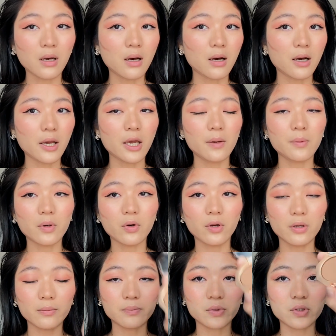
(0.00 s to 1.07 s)
I am
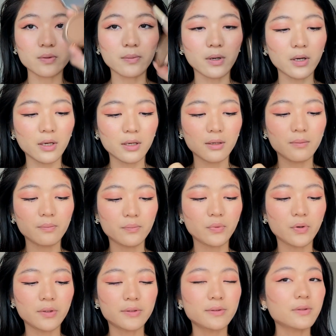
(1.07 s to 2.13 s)
going to my
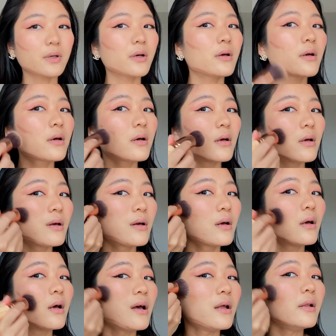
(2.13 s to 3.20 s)
bronzer,
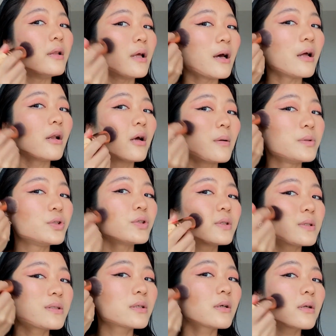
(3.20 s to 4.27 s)
and then I'm
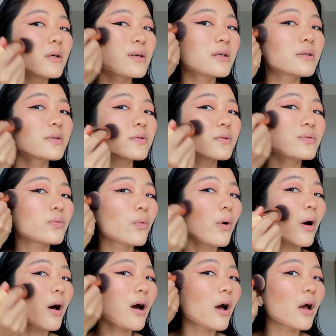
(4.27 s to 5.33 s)
just gonna
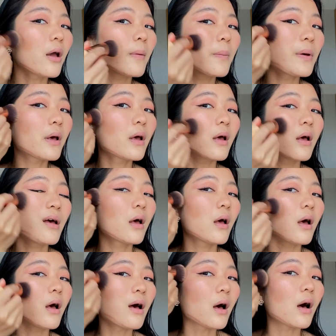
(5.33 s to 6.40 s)
swipe
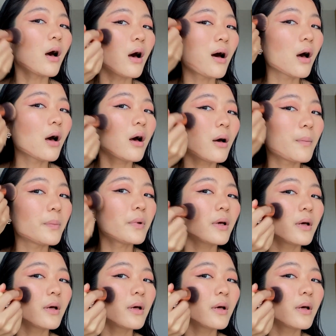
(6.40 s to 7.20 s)
up.